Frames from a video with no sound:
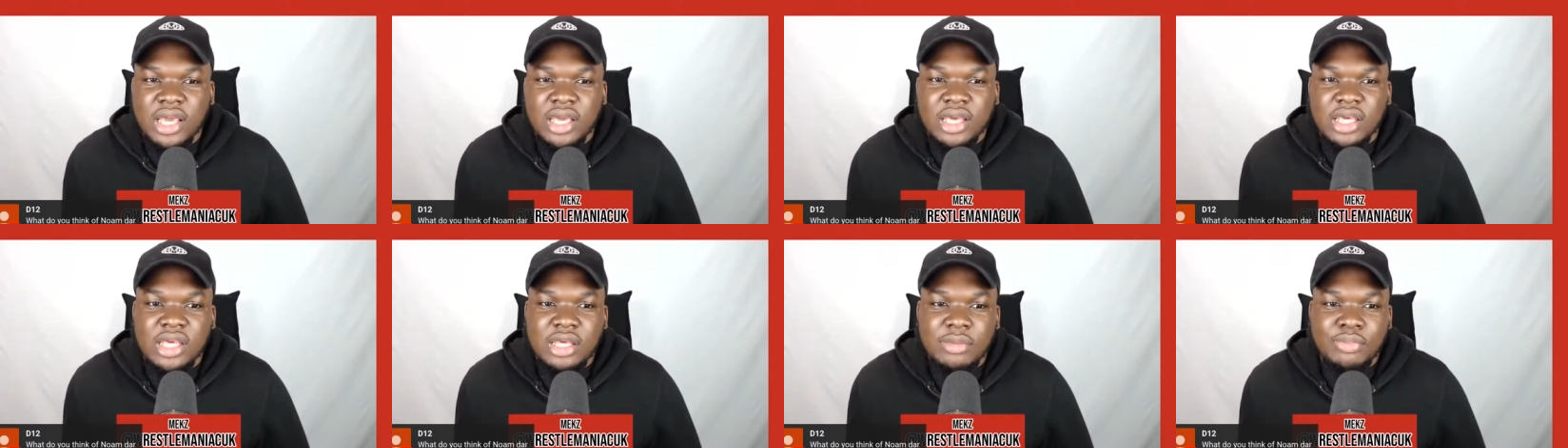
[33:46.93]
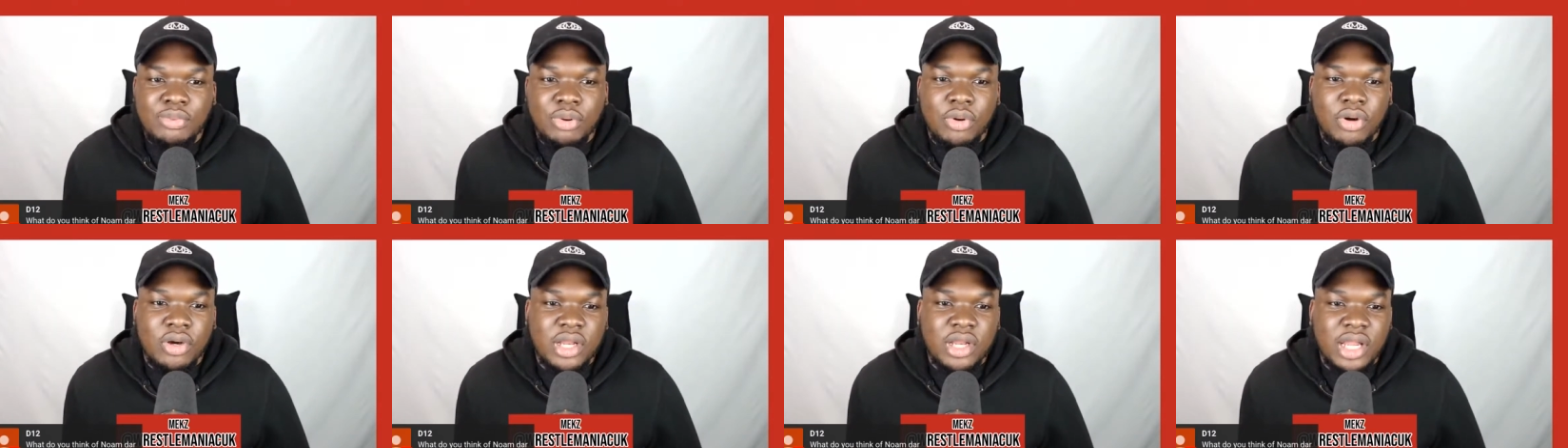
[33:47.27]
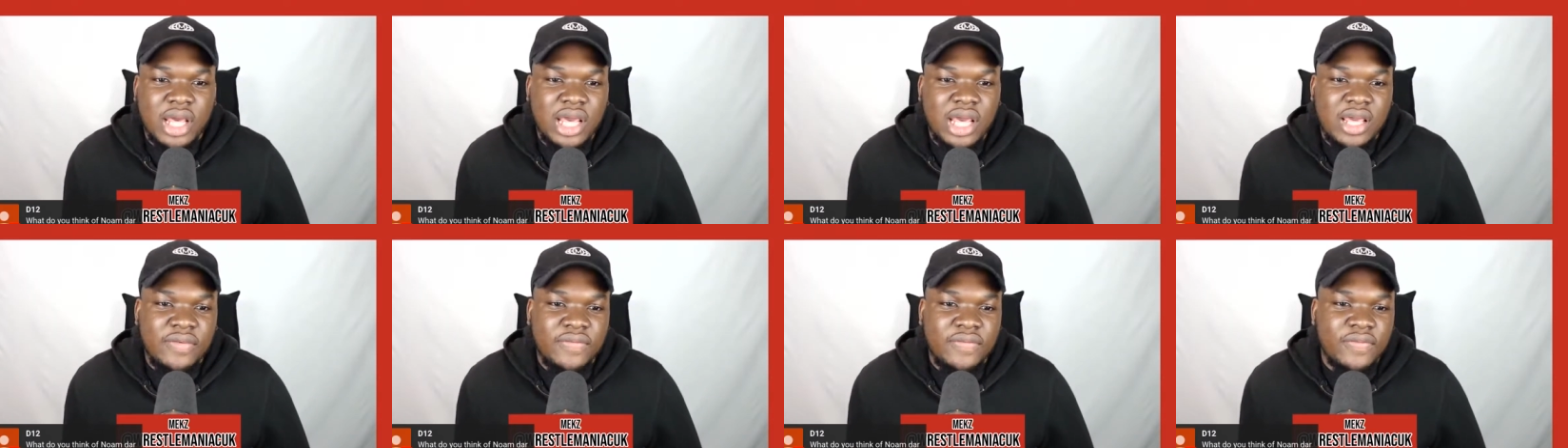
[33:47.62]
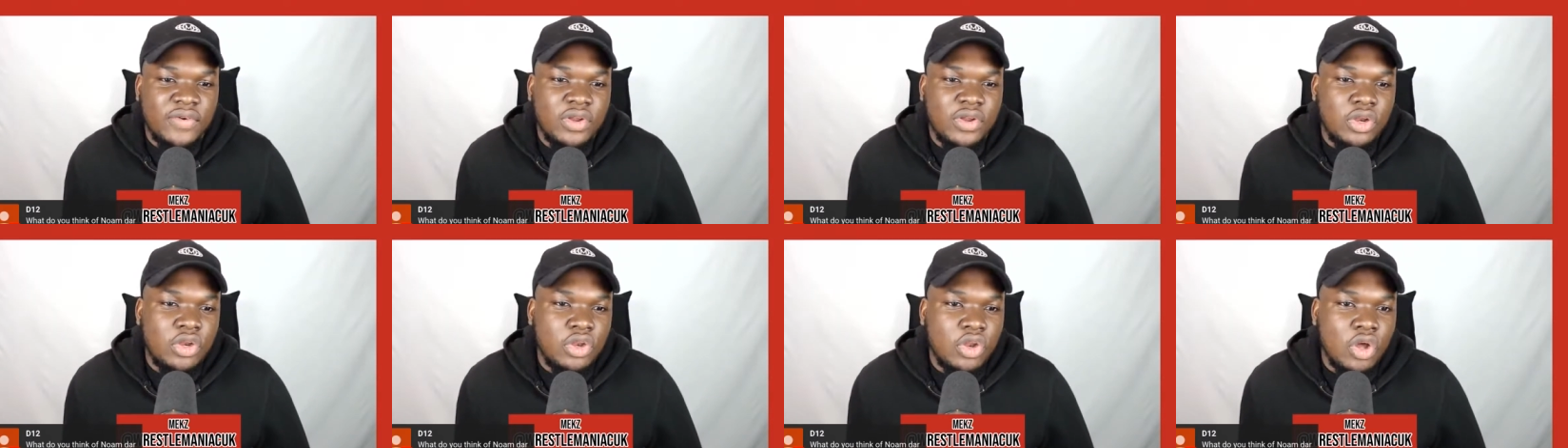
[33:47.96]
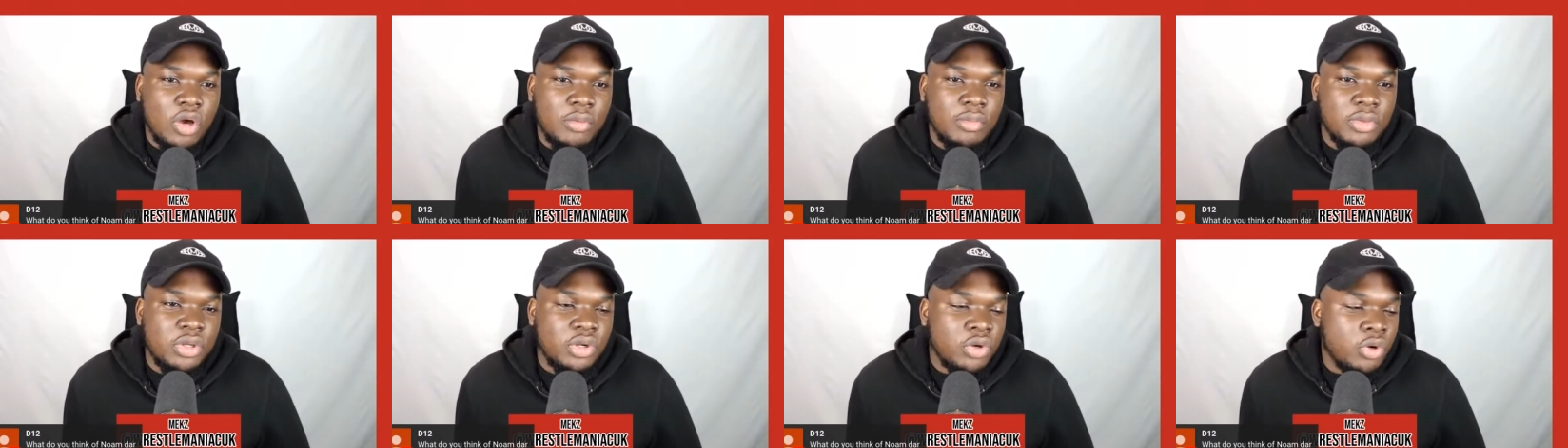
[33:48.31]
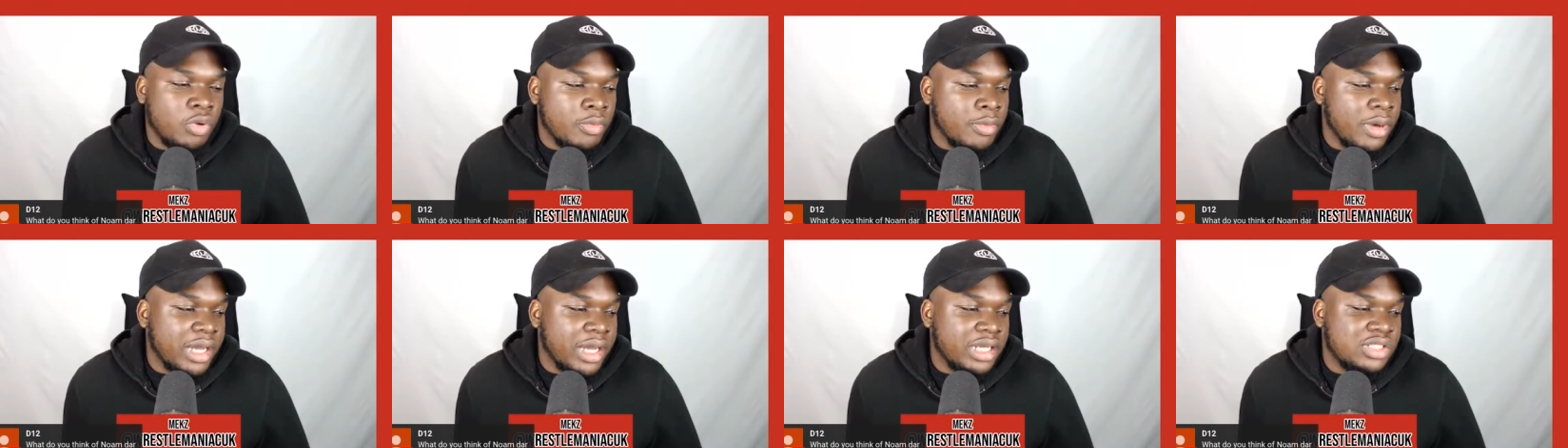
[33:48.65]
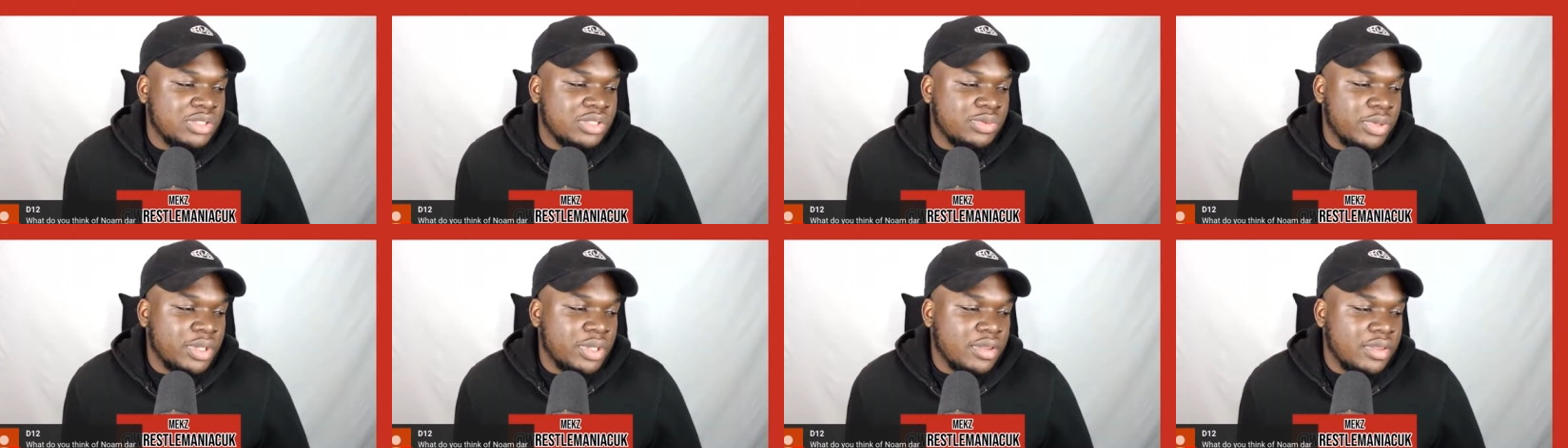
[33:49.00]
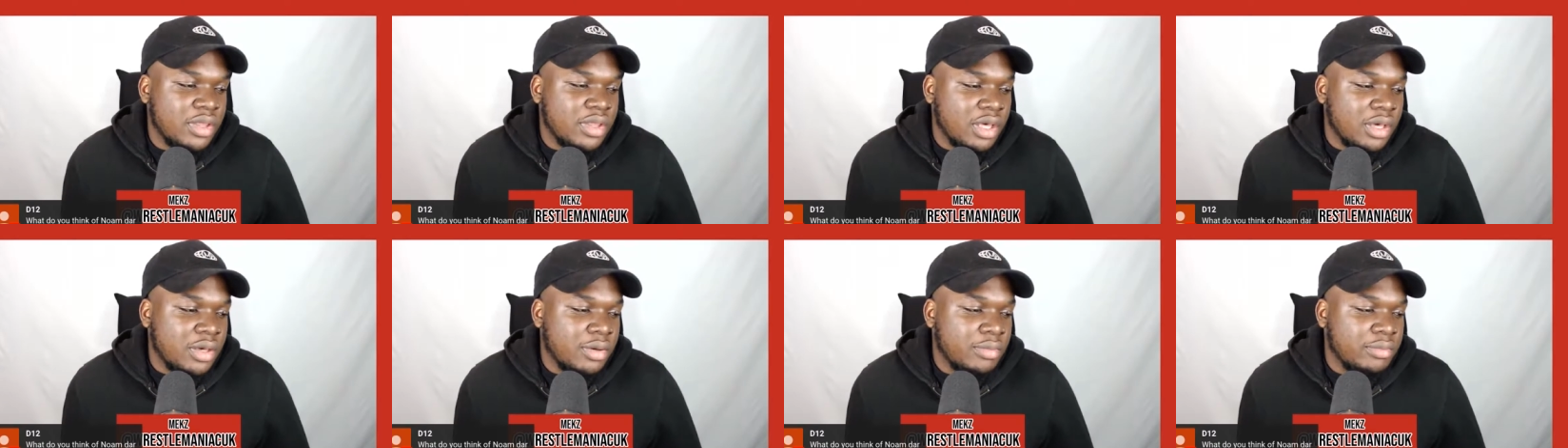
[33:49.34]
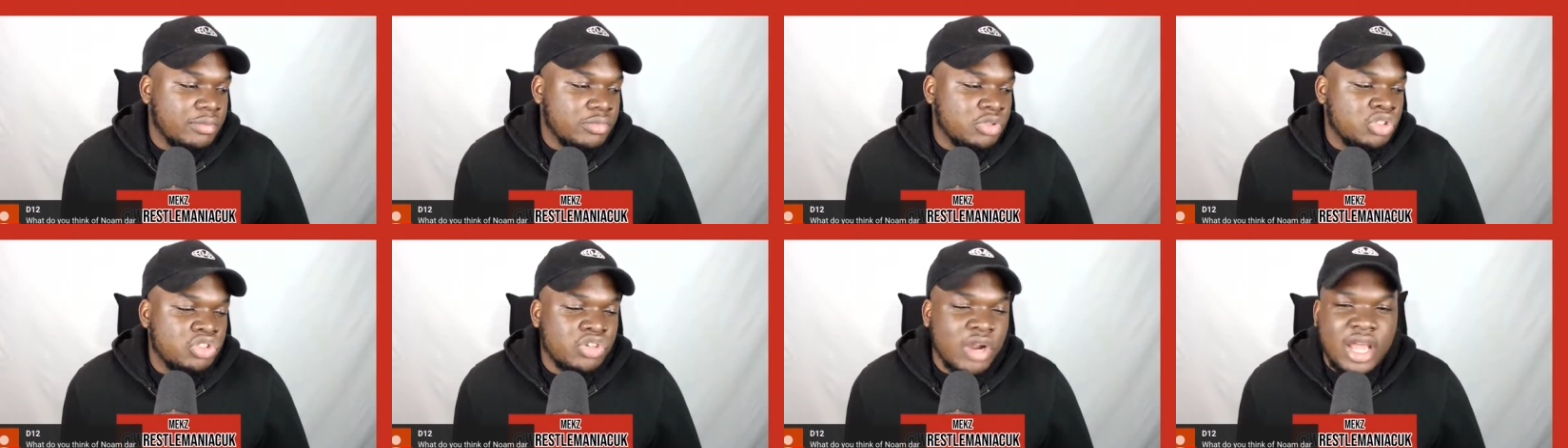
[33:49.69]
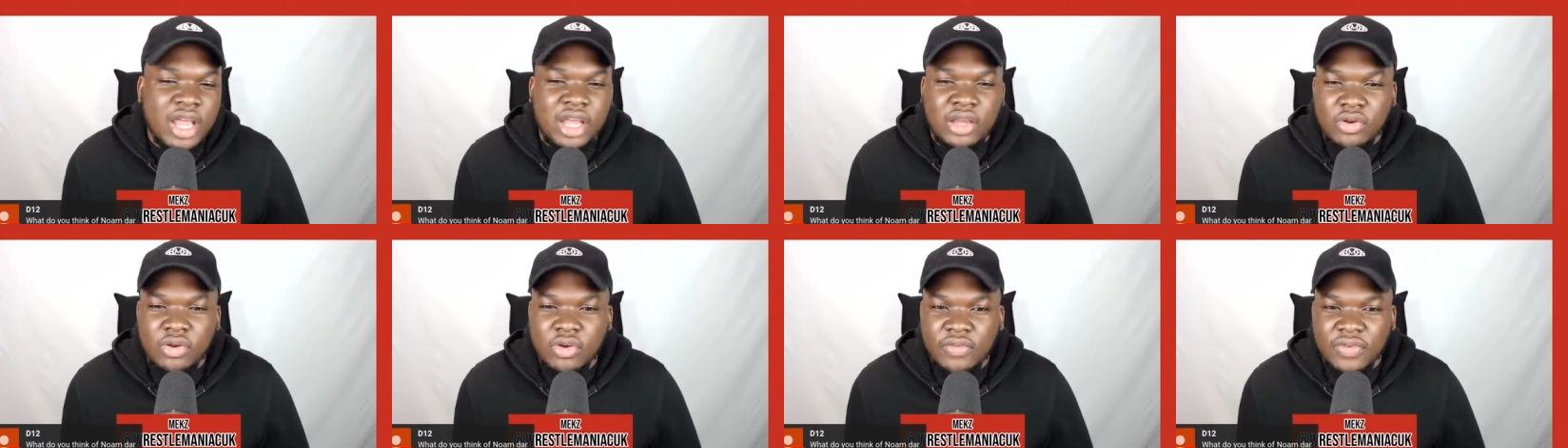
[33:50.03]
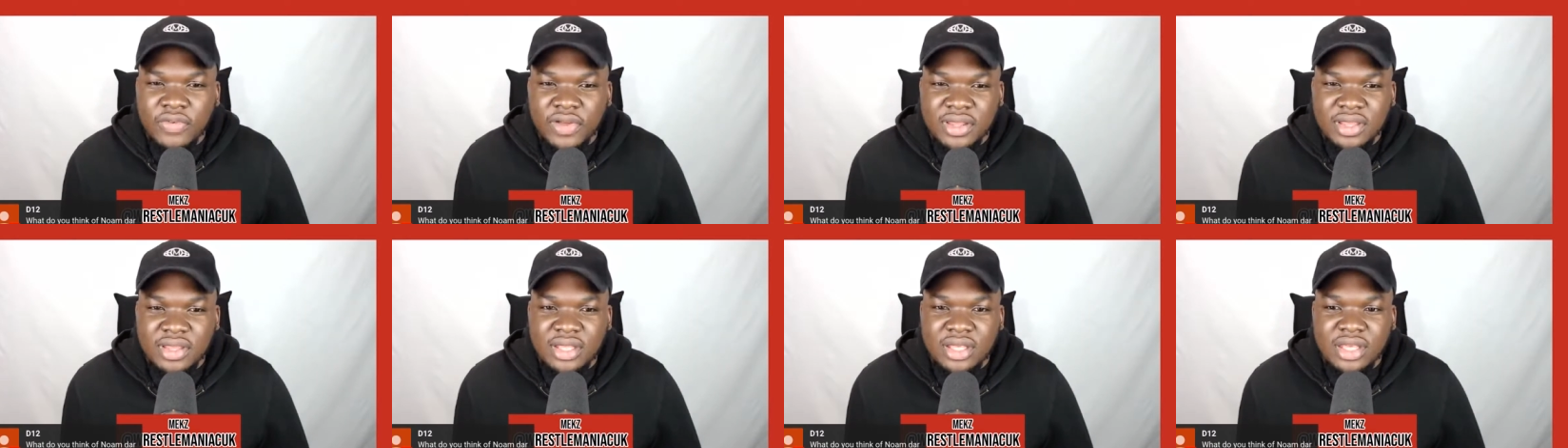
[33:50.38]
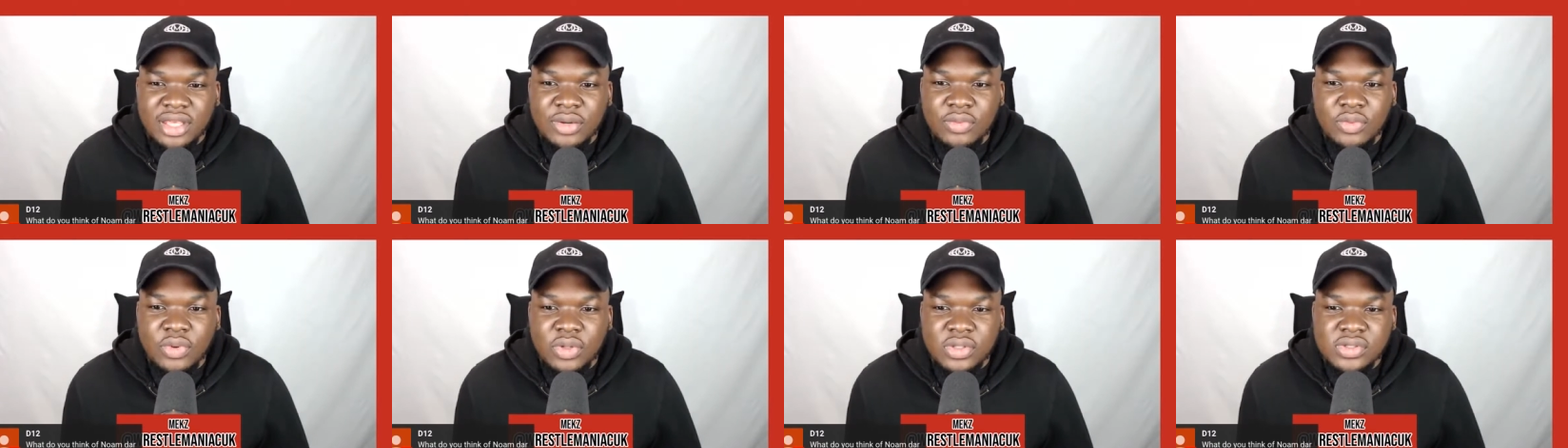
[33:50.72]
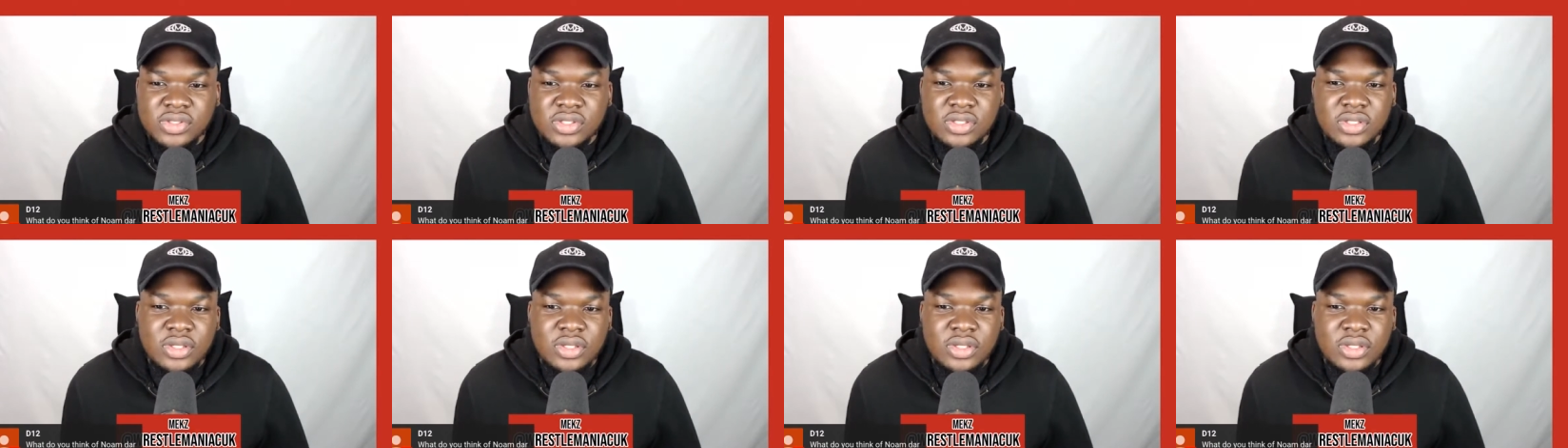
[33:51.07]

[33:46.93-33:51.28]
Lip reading: he put on a phenomenal match with Dragunov, I think it was.